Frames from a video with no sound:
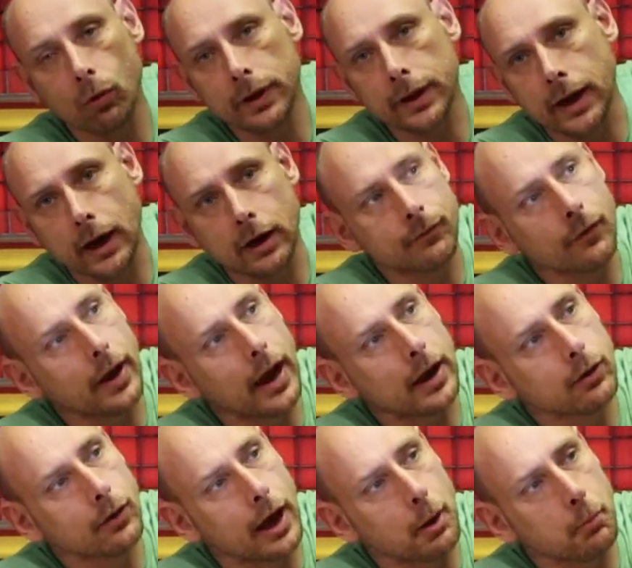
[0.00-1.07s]
really care for the
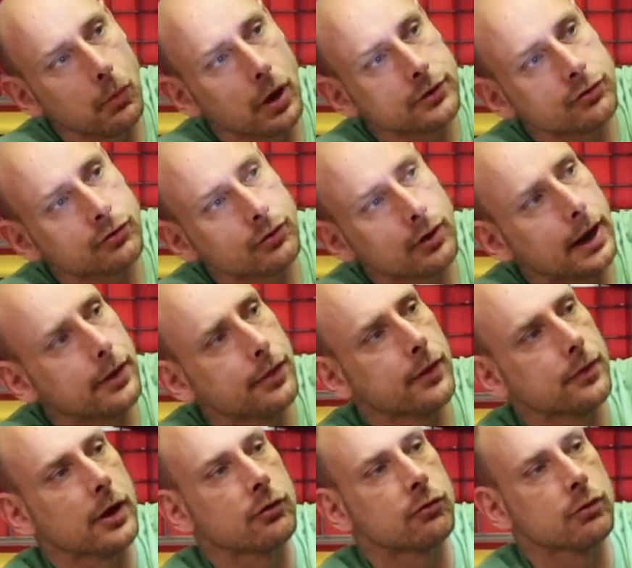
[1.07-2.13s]
handle that much. I
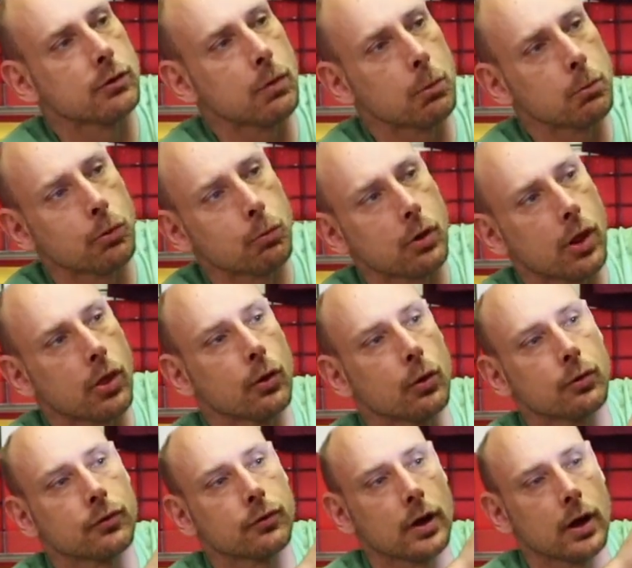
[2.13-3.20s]
think they should have went with one of
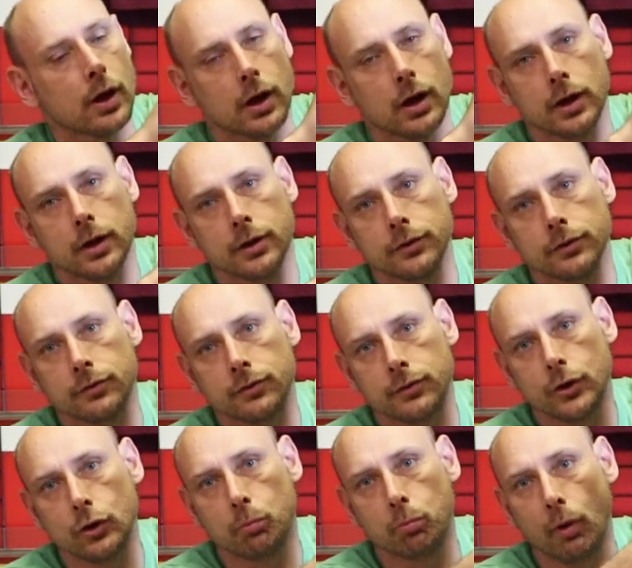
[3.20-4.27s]
those
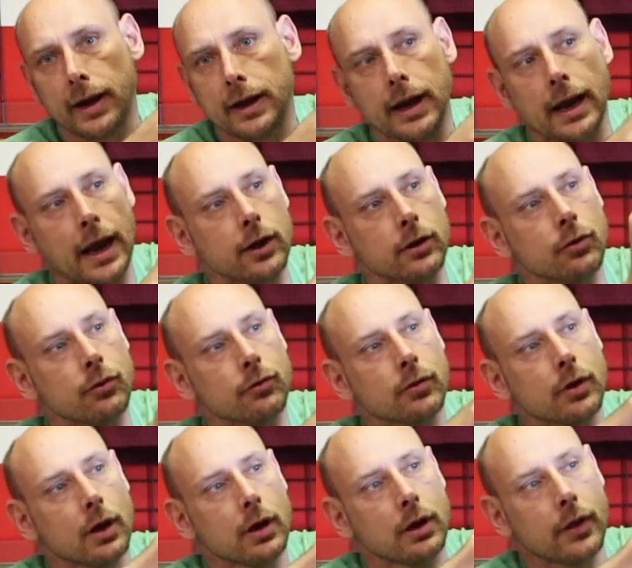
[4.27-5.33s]
steel braided
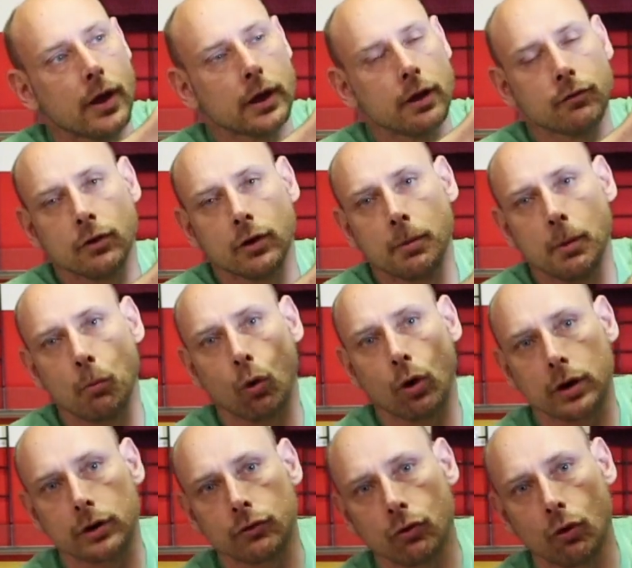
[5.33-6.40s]
handles. That gives a little bit more
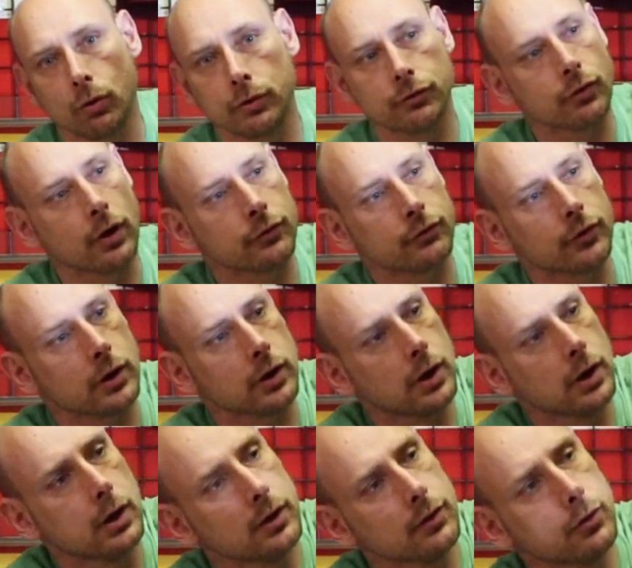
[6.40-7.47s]
control and structure.
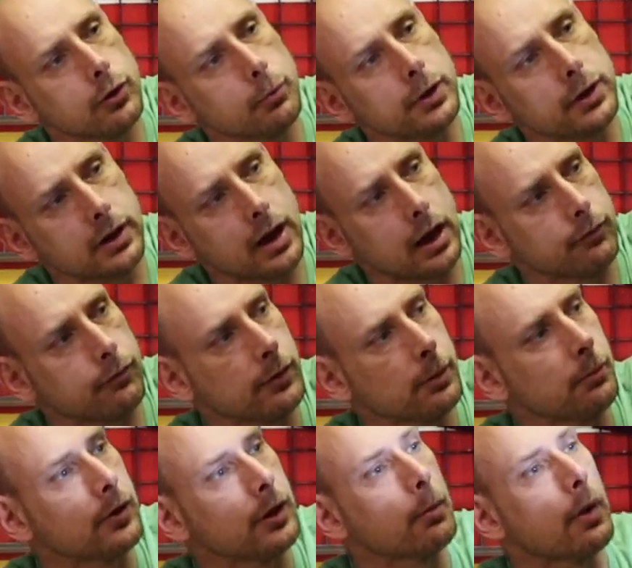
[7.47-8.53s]
A little bit kind of
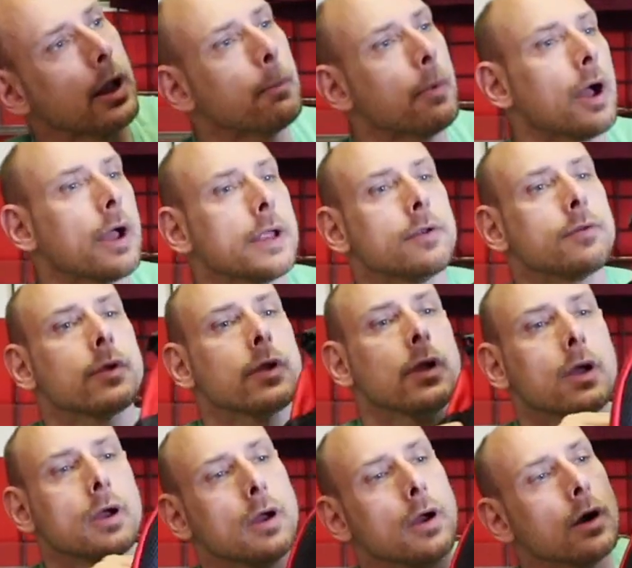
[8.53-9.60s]
flimsy in my mind.
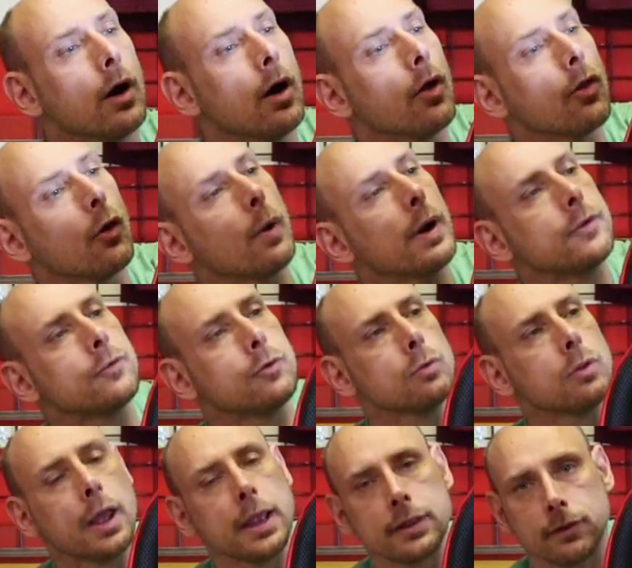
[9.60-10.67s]
Although I
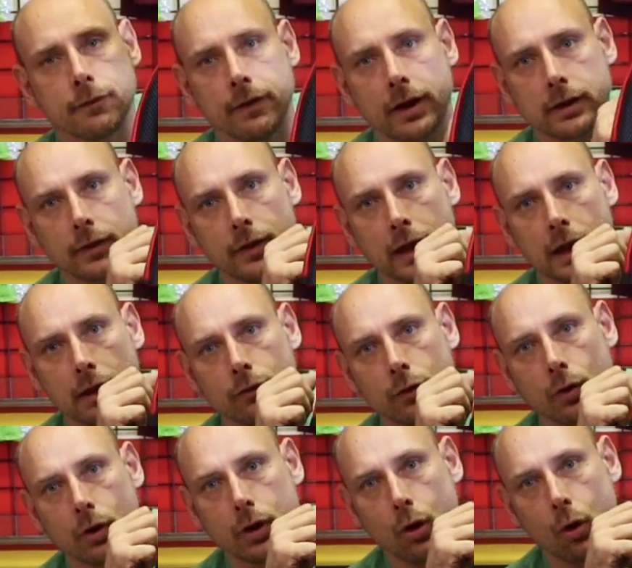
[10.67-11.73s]
do like the fact that they give
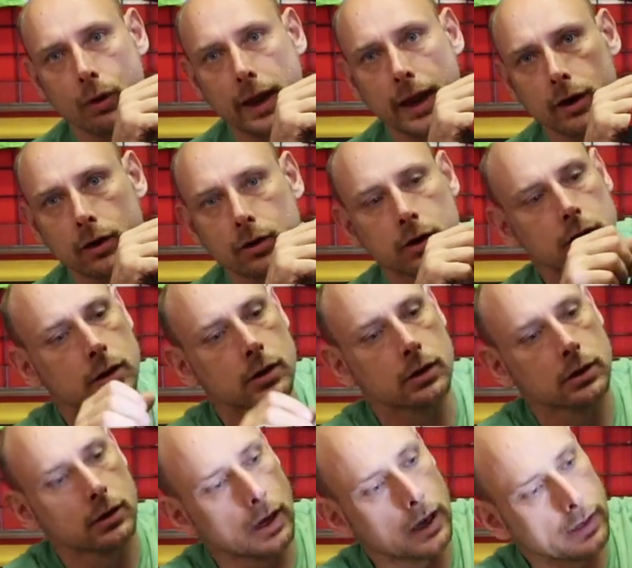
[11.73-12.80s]
you a coat hanger hook.
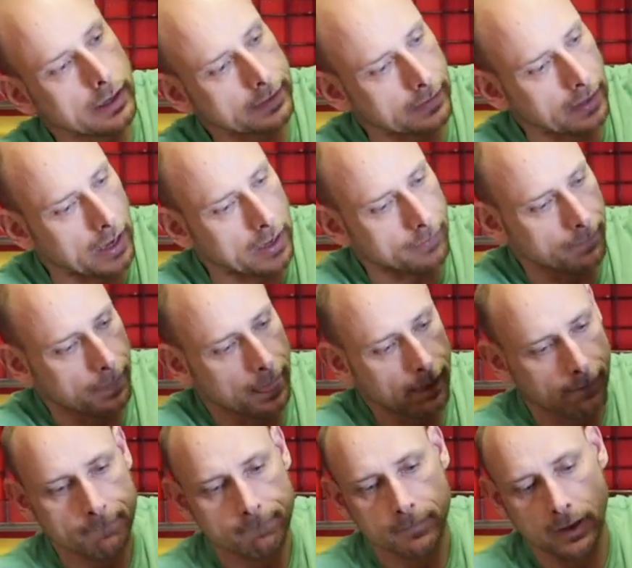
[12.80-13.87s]
I like that.
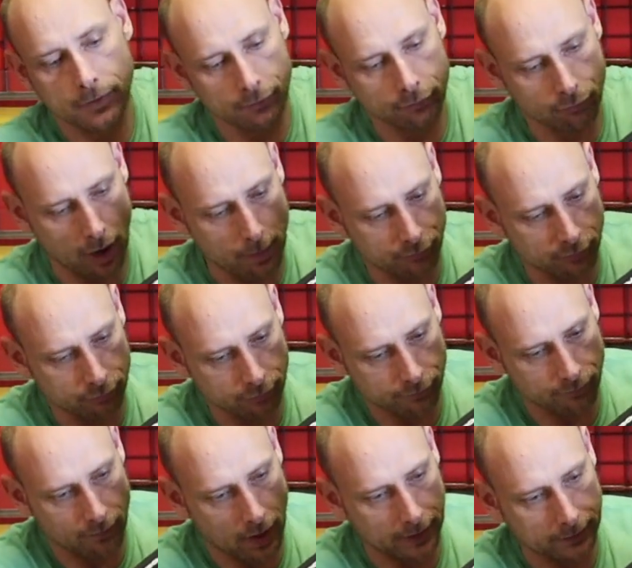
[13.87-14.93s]
And the straps are
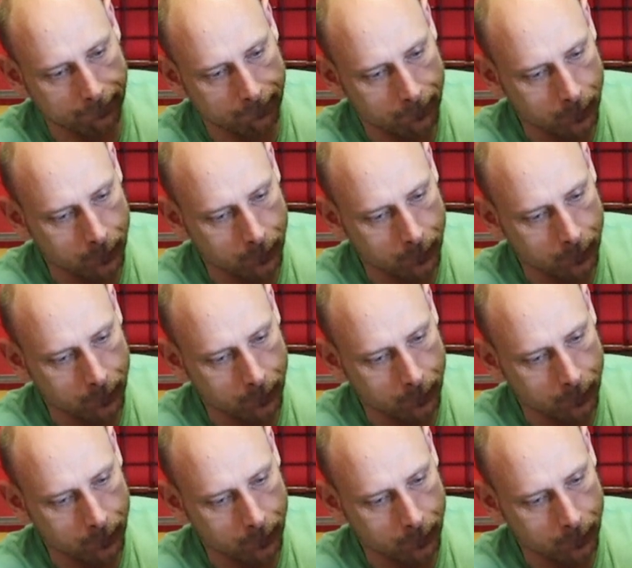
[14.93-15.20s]
just fine.